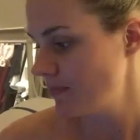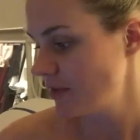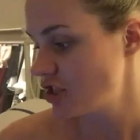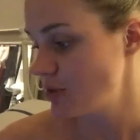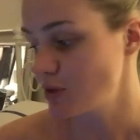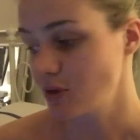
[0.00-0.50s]

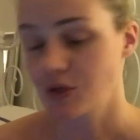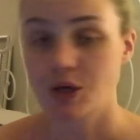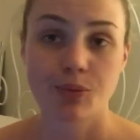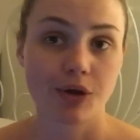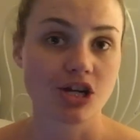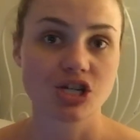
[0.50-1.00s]
She was also
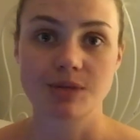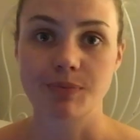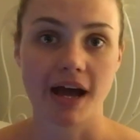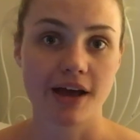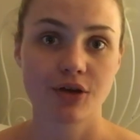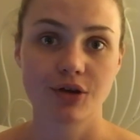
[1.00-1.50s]
pressured
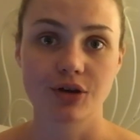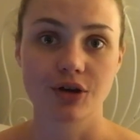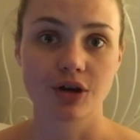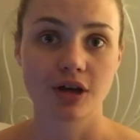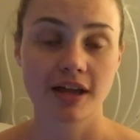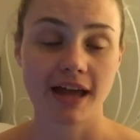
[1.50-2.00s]
by
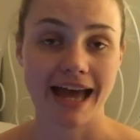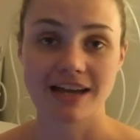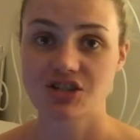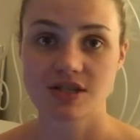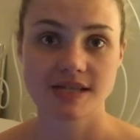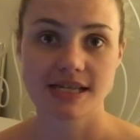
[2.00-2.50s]
her
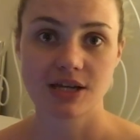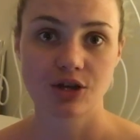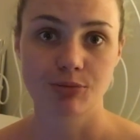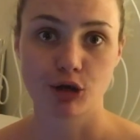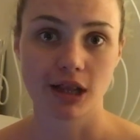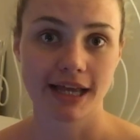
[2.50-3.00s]
agency,
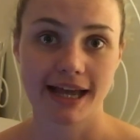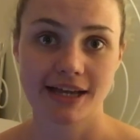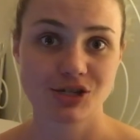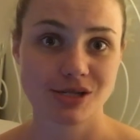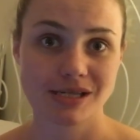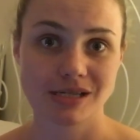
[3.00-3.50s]
her modeling
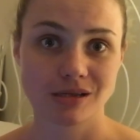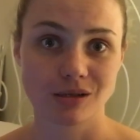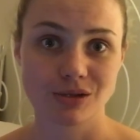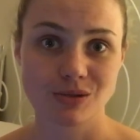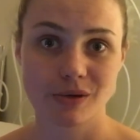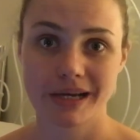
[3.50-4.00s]
agency, to
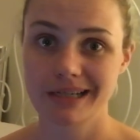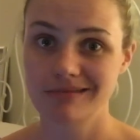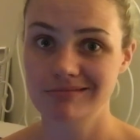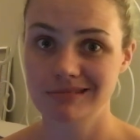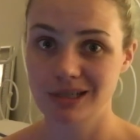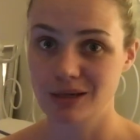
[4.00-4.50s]
lose weight.
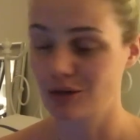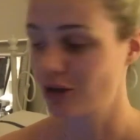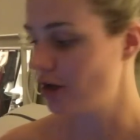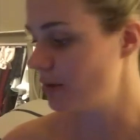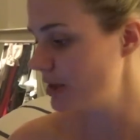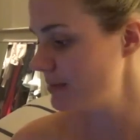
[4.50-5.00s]
Not
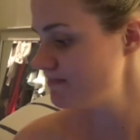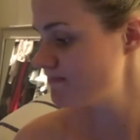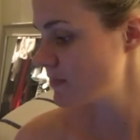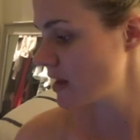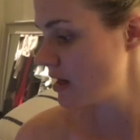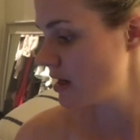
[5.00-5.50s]
uncommon.
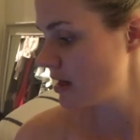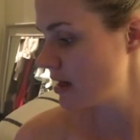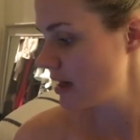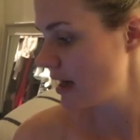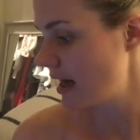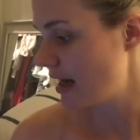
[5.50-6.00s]

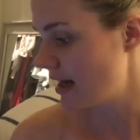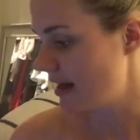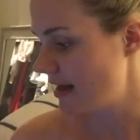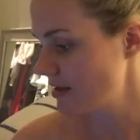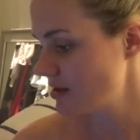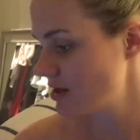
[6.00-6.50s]

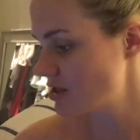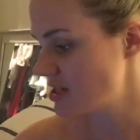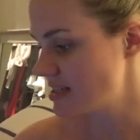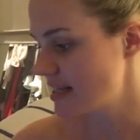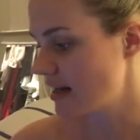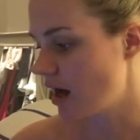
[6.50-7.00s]
She
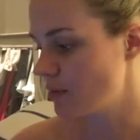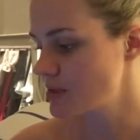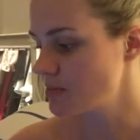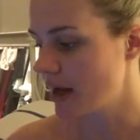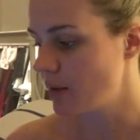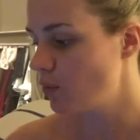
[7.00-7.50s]
said, I
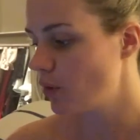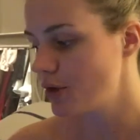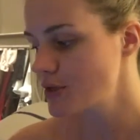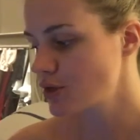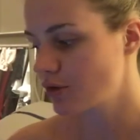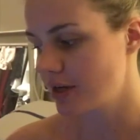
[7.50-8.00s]
was my
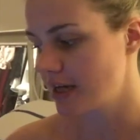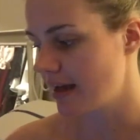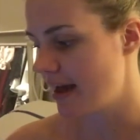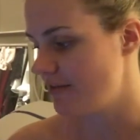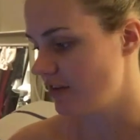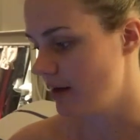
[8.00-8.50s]
worst critic
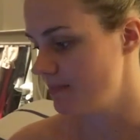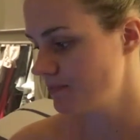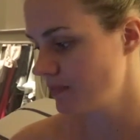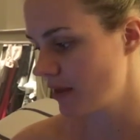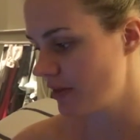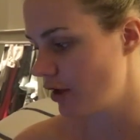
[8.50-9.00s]
ever.
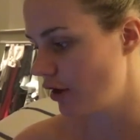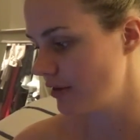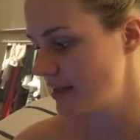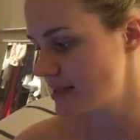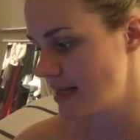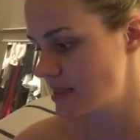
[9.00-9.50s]
The
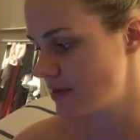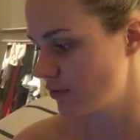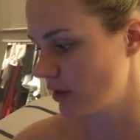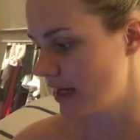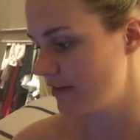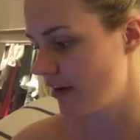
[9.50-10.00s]
only sense of
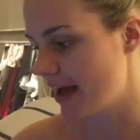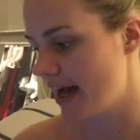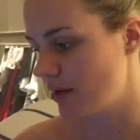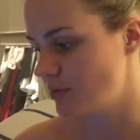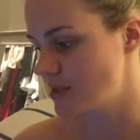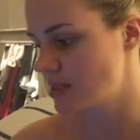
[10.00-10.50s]
relief I
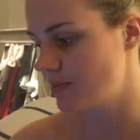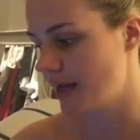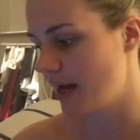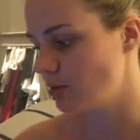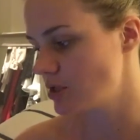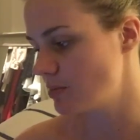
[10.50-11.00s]
had was to be
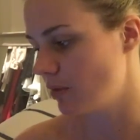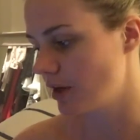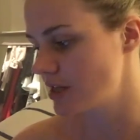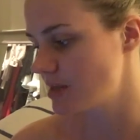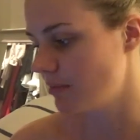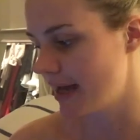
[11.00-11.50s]
able to
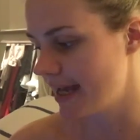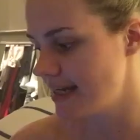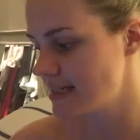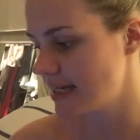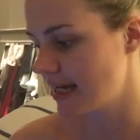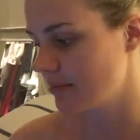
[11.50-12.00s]
monitor my
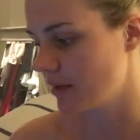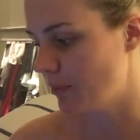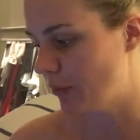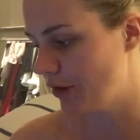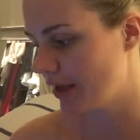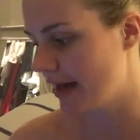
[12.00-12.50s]
eating and my
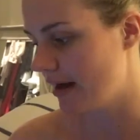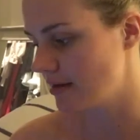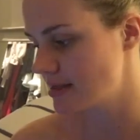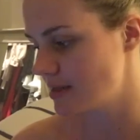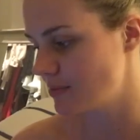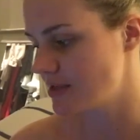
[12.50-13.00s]

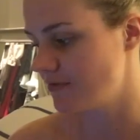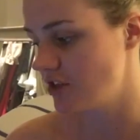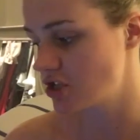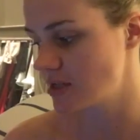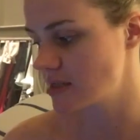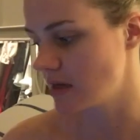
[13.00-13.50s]
workouts. It was a
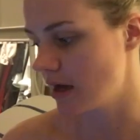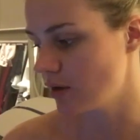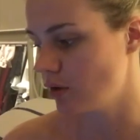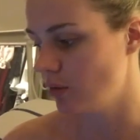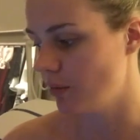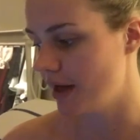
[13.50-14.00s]
vicious
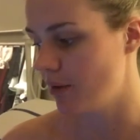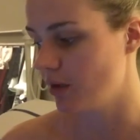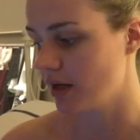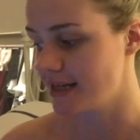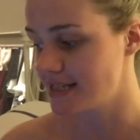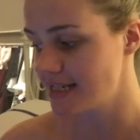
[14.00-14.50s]
cycle where
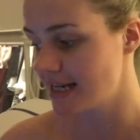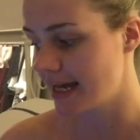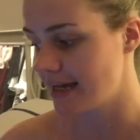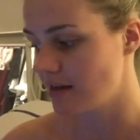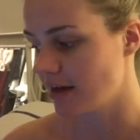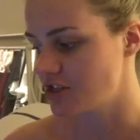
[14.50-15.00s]
when I did
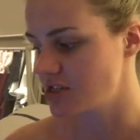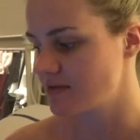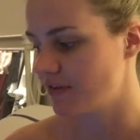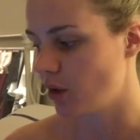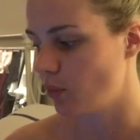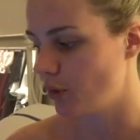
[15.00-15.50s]
eat, I
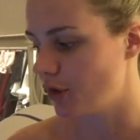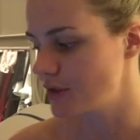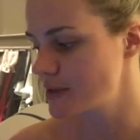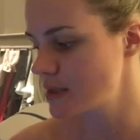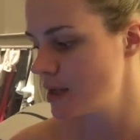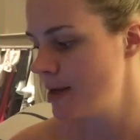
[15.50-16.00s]
just felt
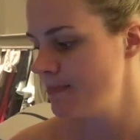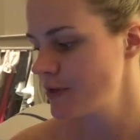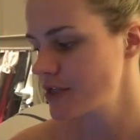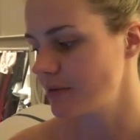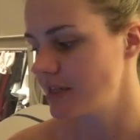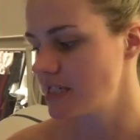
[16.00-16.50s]
worse.
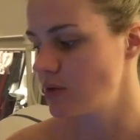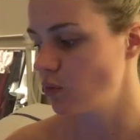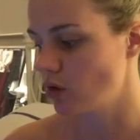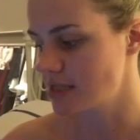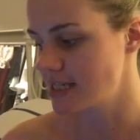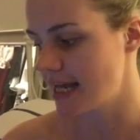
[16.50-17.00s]
So I didn't
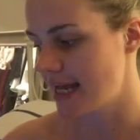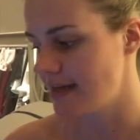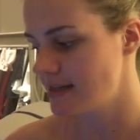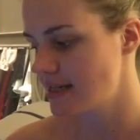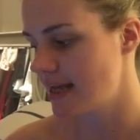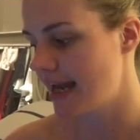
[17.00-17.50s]
want to
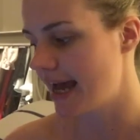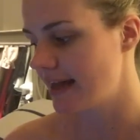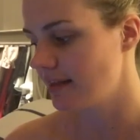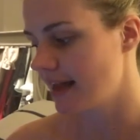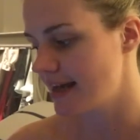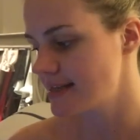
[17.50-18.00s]
eat and
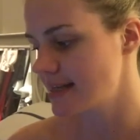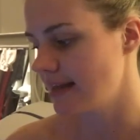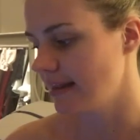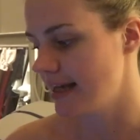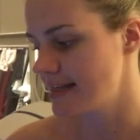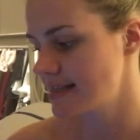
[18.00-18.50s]
ate less
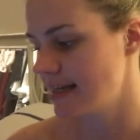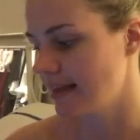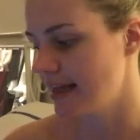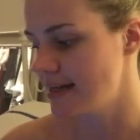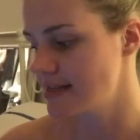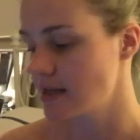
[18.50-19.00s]
and less and
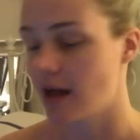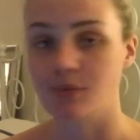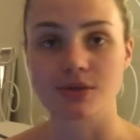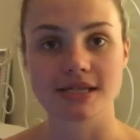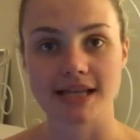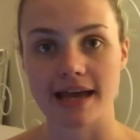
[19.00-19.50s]
less. I
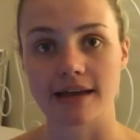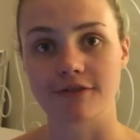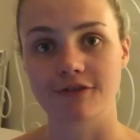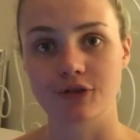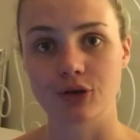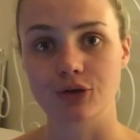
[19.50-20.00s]
was scared of
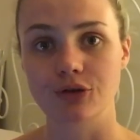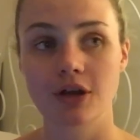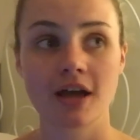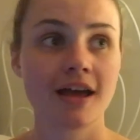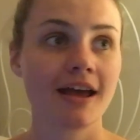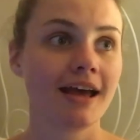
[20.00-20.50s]
food.
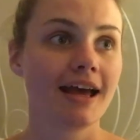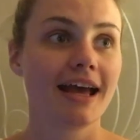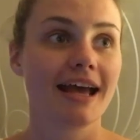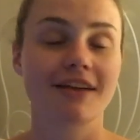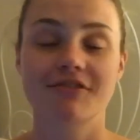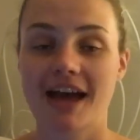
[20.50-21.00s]

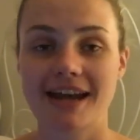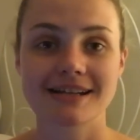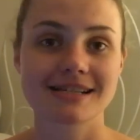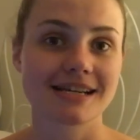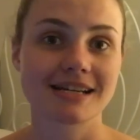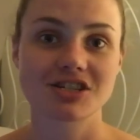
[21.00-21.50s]
If that
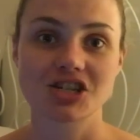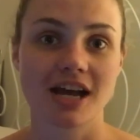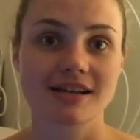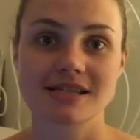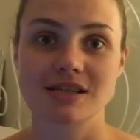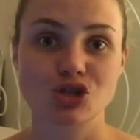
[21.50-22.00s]
isn't
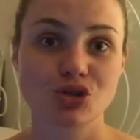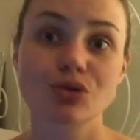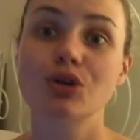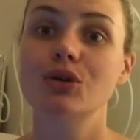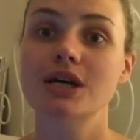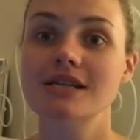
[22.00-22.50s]
just the
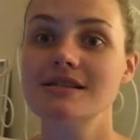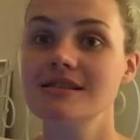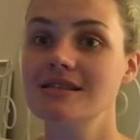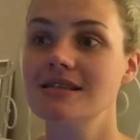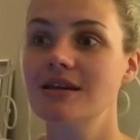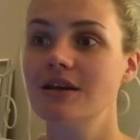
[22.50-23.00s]

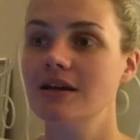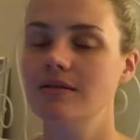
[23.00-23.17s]
truest...